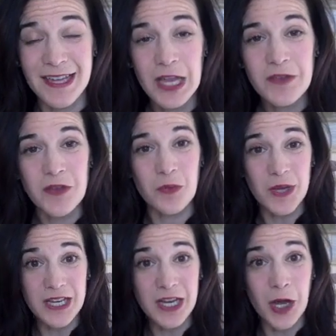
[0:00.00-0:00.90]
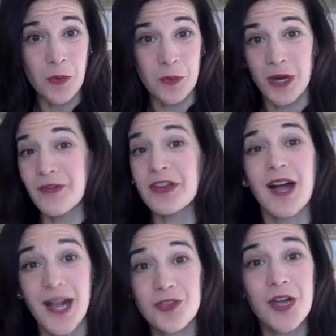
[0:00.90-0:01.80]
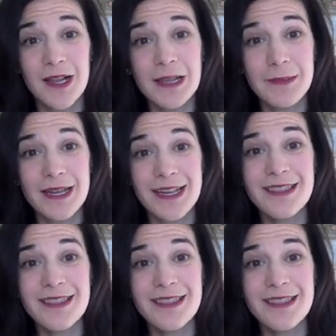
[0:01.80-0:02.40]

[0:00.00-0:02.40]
So we know when we're having a hot chocolate meeting,